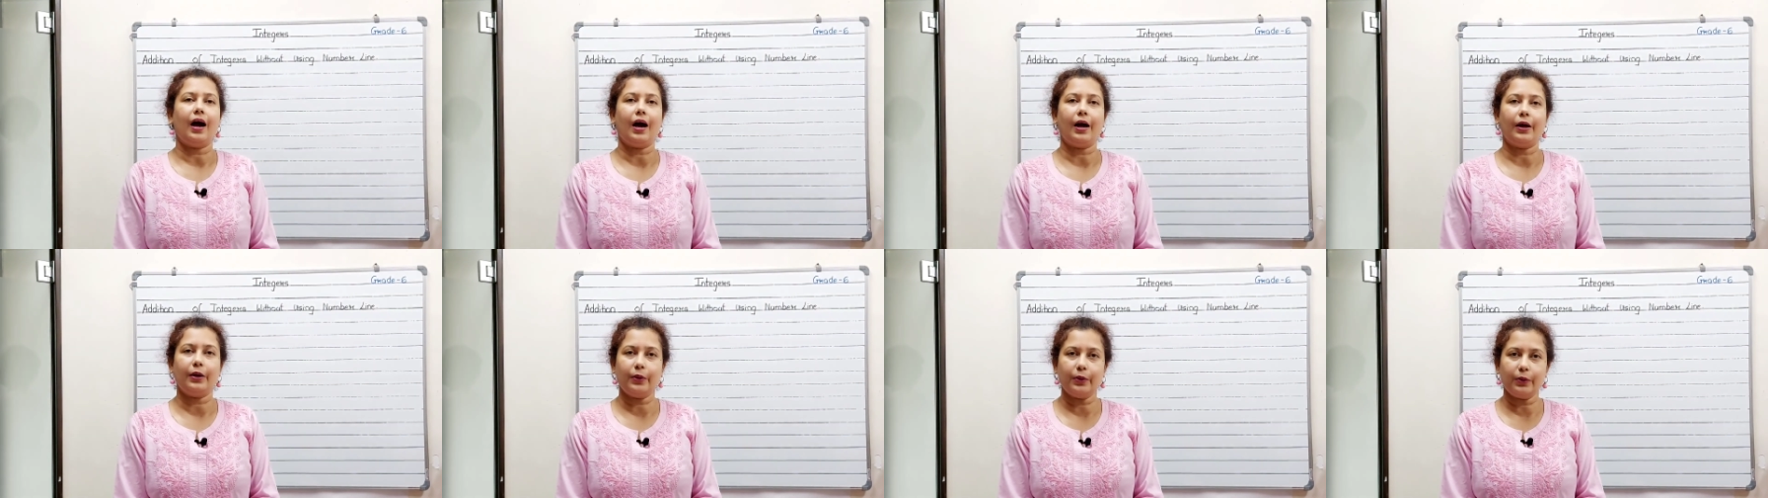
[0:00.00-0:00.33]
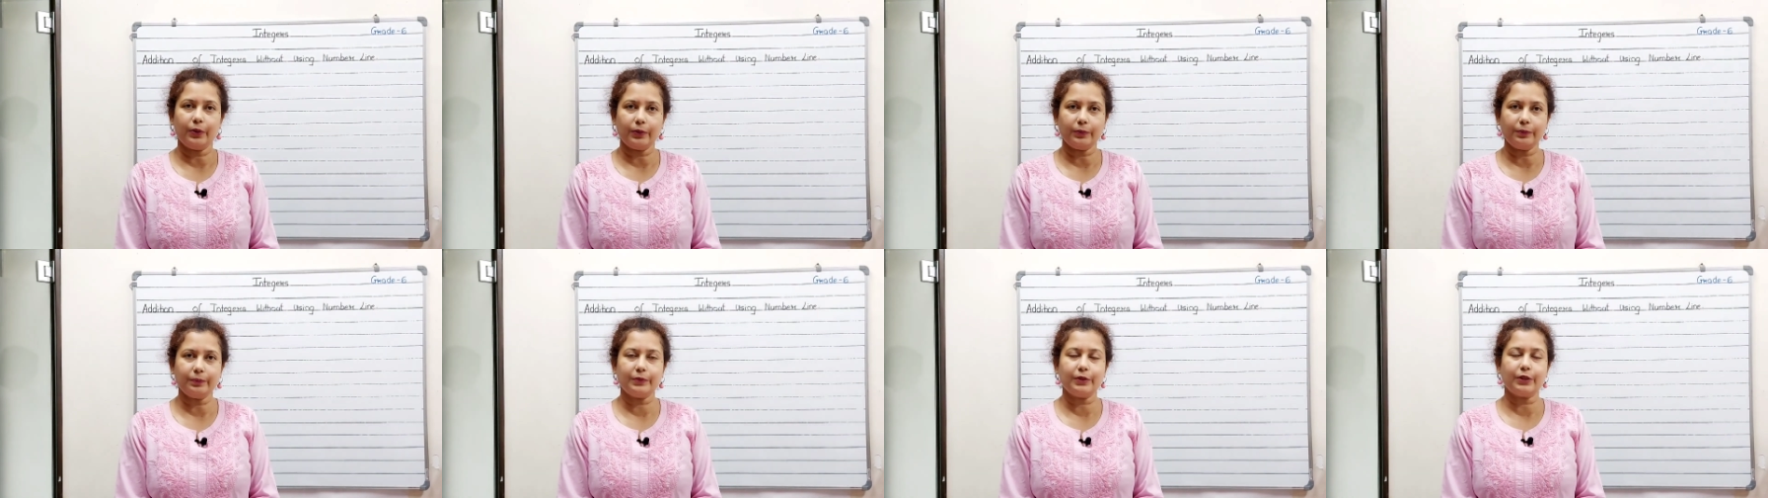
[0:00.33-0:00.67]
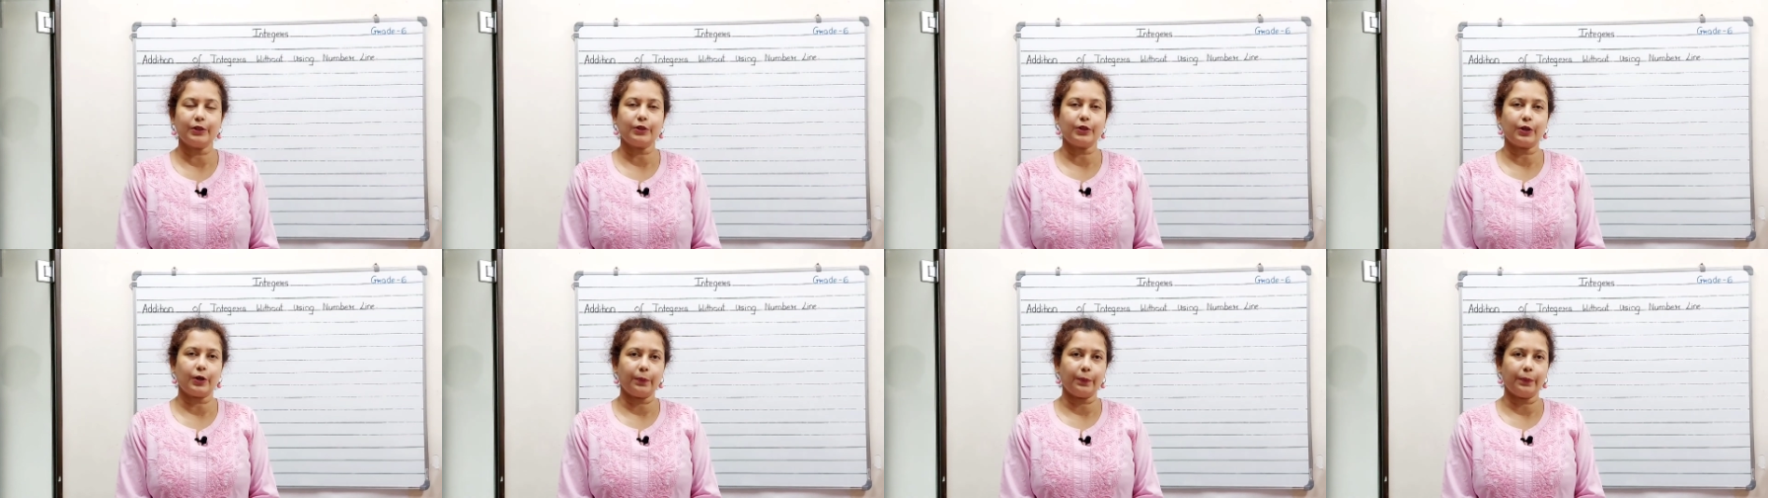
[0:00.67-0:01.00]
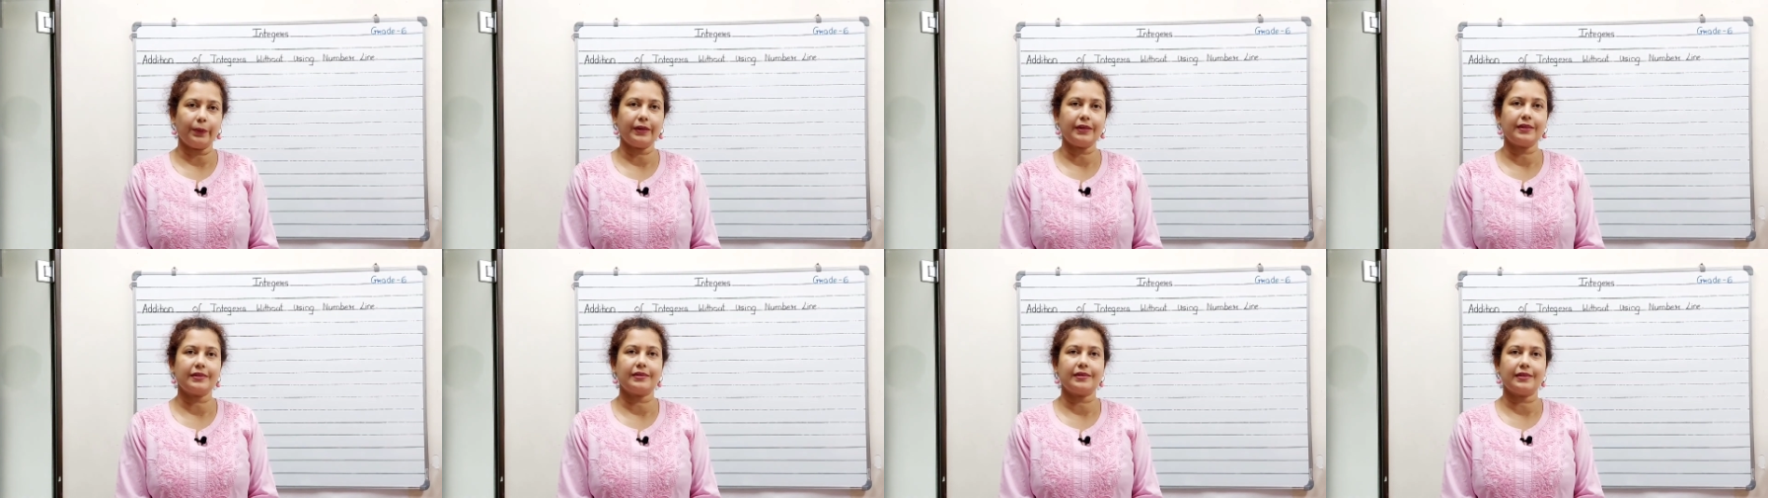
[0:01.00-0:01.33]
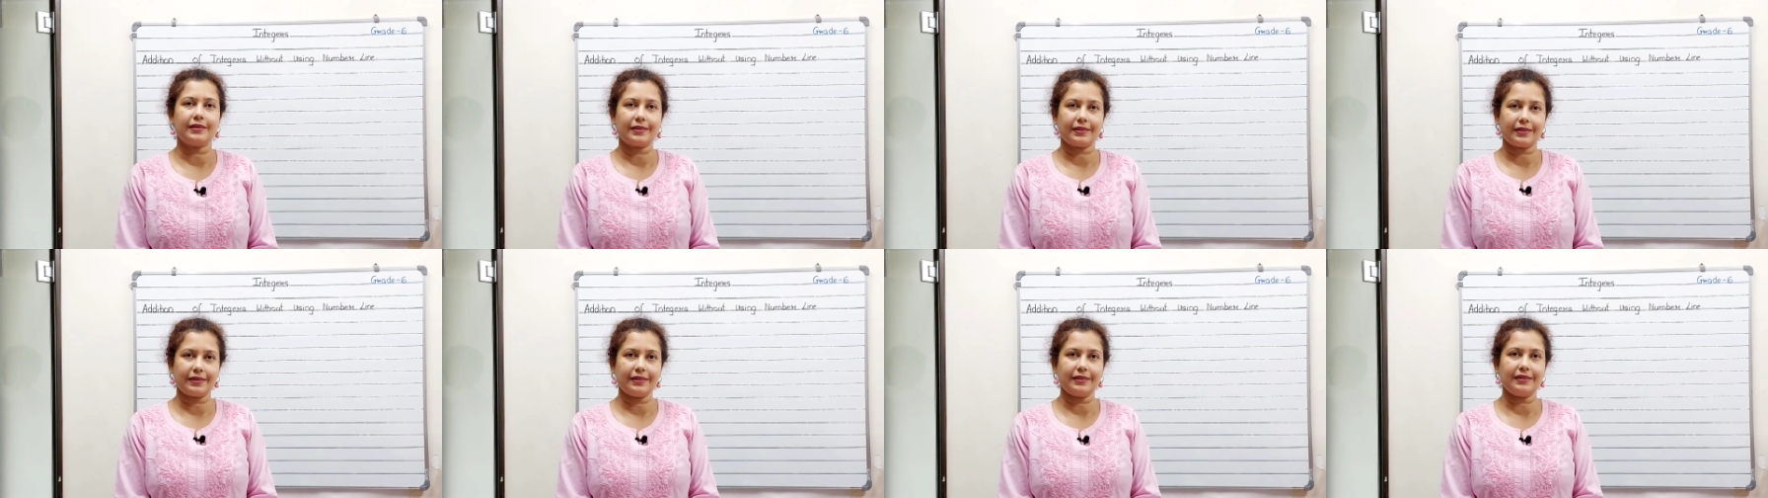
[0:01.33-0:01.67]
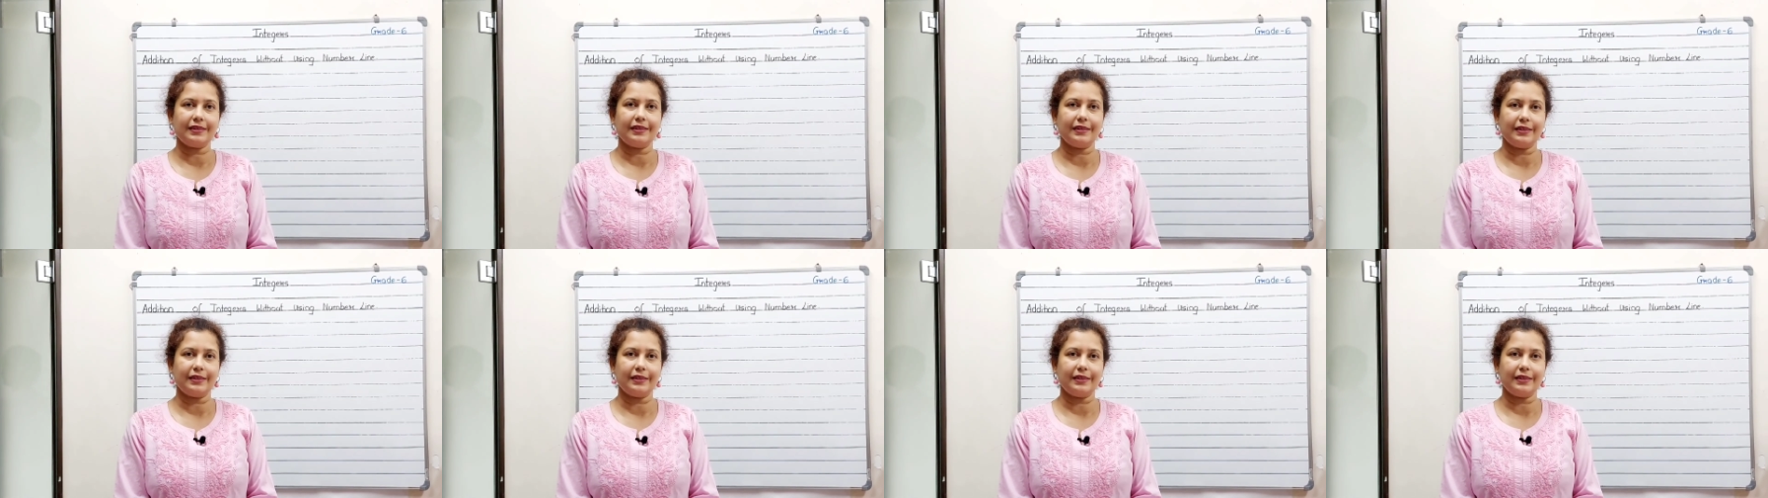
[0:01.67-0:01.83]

I hope the topics discussed